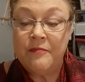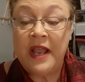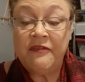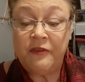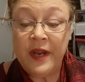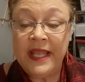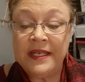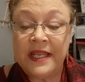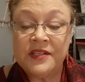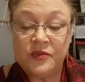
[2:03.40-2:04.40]
My
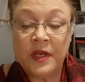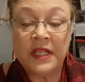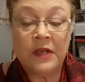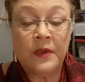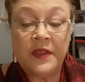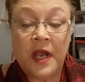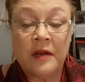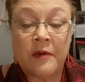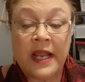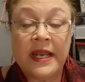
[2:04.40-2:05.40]
friend is struggling with
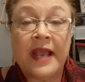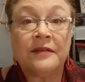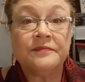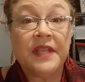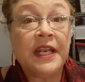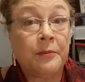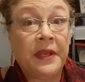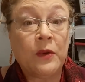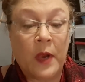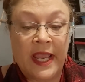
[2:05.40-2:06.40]
God right now in a
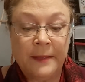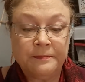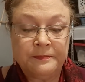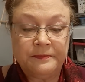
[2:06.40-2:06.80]
big way.